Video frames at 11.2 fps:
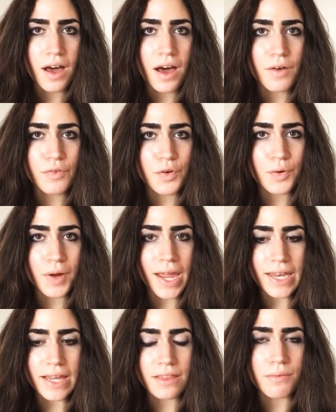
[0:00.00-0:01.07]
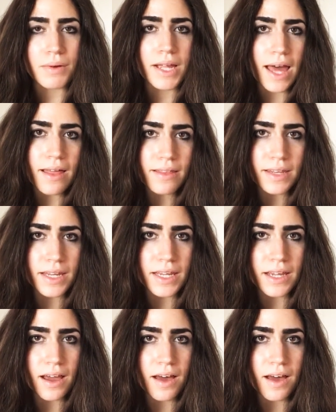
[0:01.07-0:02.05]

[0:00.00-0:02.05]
of creating the reality